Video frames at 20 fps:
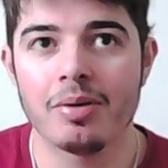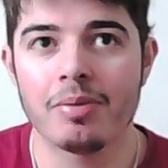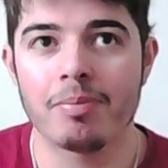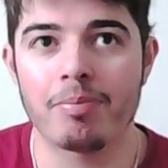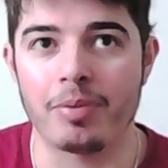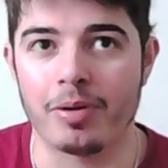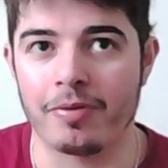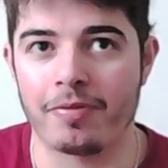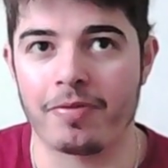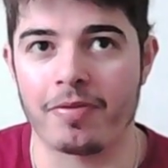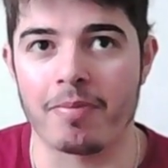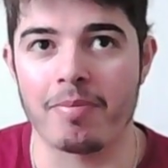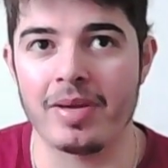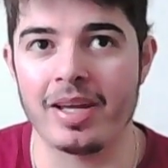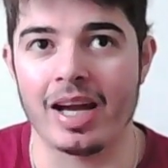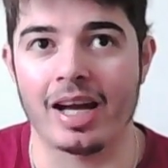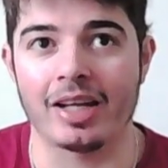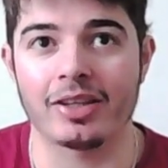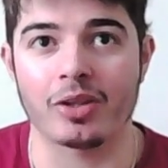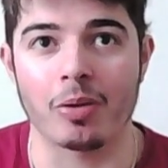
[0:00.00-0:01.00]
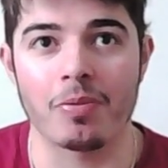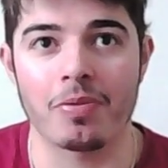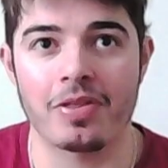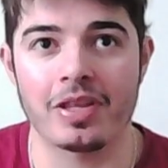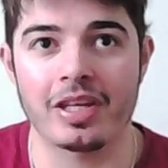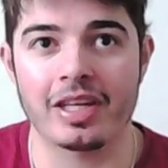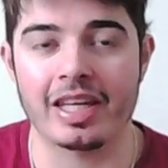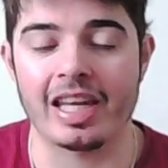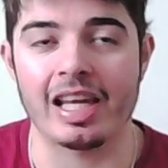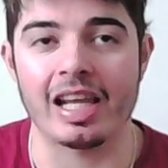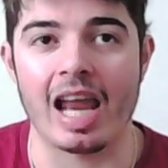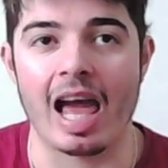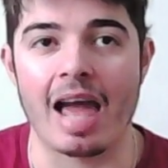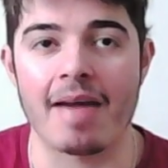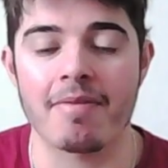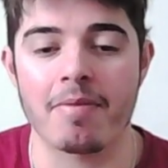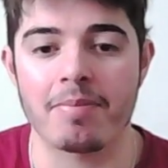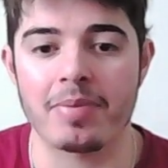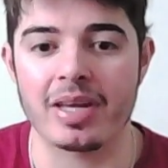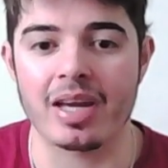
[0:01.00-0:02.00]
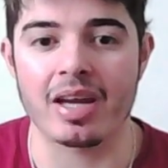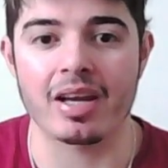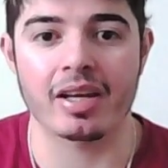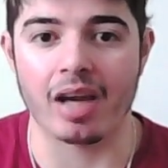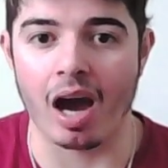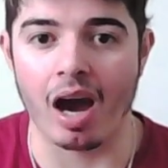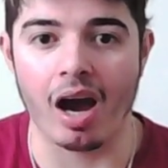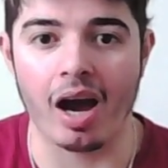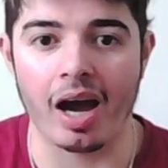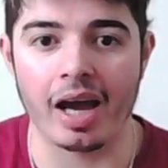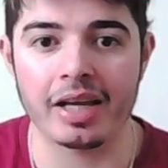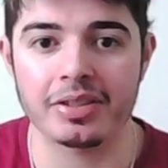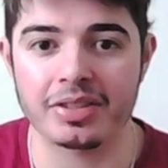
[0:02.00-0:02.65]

But for me, I don't think he'll ever be a guy